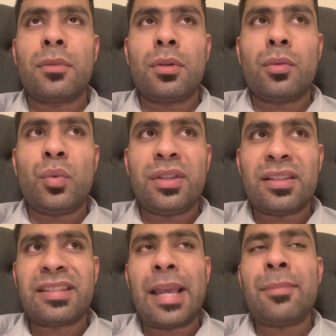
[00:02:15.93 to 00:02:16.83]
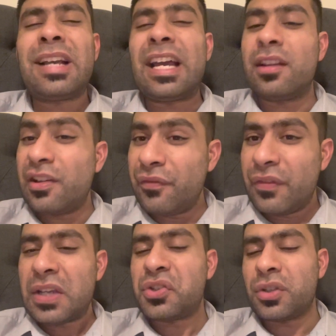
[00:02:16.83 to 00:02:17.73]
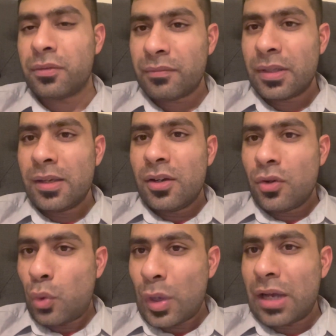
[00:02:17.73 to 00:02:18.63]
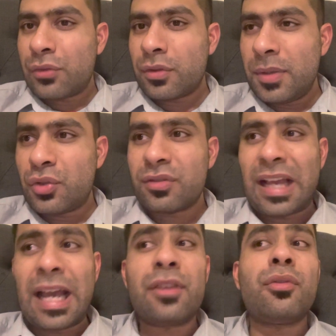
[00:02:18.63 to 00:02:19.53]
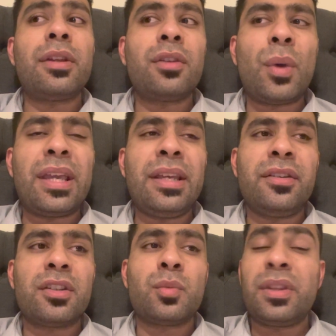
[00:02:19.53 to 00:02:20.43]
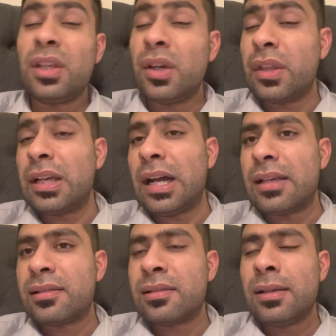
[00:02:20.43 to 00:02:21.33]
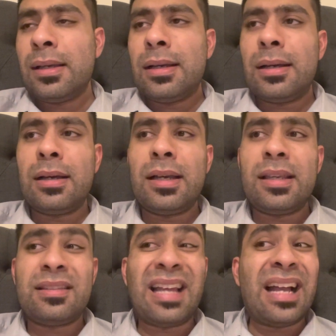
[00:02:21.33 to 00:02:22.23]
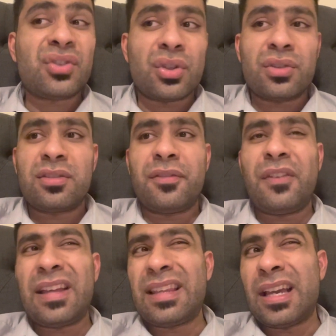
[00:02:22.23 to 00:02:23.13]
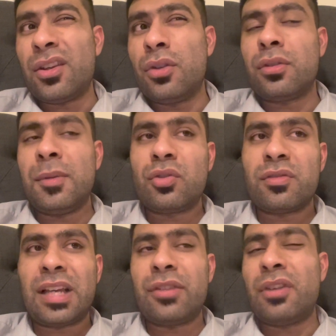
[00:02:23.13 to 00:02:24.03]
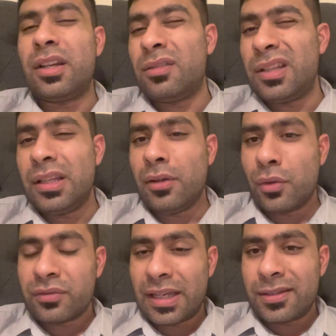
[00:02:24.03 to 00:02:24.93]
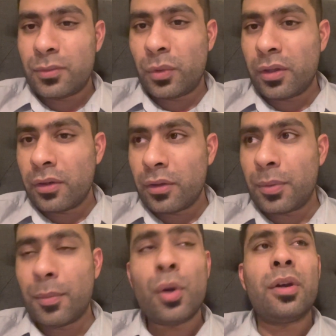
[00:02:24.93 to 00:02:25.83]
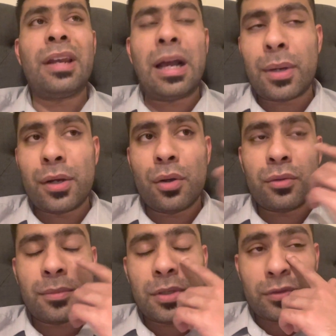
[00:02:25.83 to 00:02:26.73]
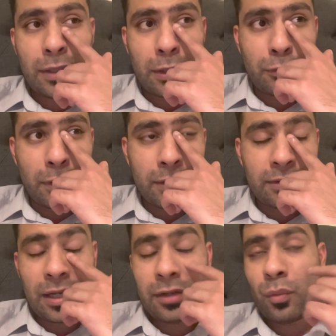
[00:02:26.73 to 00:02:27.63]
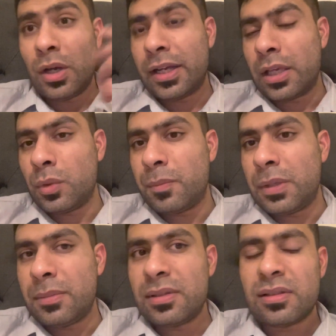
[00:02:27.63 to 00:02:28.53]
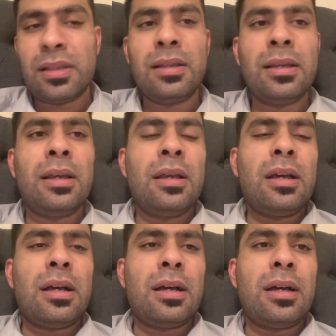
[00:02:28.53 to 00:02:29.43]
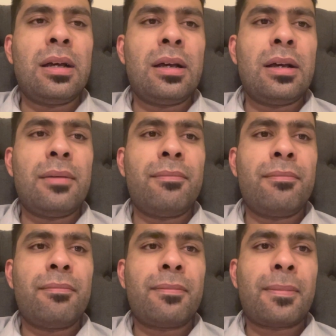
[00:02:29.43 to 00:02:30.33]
with the same kind of conviction call out Demetrius Andrade the way he does with the other guys. Uh, is that just the fact that, you know, Demetrius Andrade, he knows that is with another promoter? Now I know Demetrius Andrade is kind of working with P B C. Um...